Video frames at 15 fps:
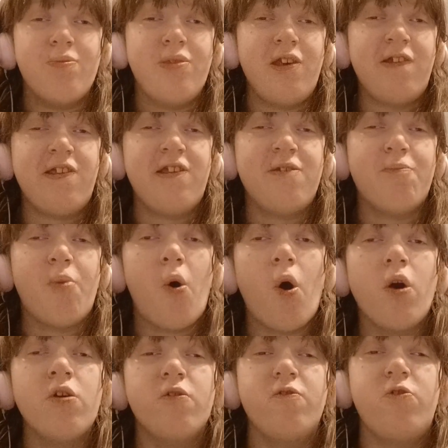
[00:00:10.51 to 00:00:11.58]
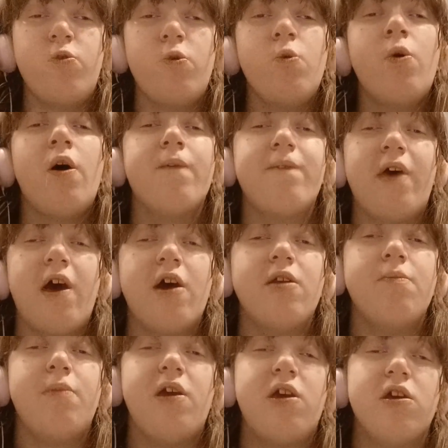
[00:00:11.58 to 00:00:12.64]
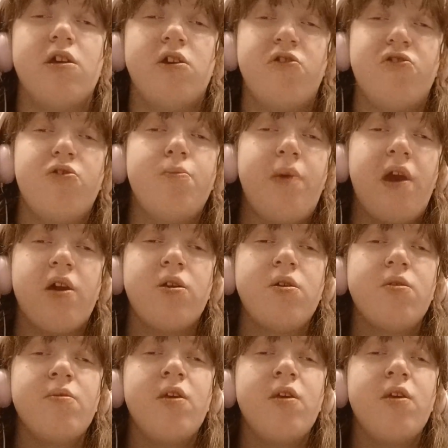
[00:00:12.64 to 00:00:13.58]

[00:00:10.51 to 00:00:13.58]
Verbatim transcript: This is part two of how to make a YouTube banner.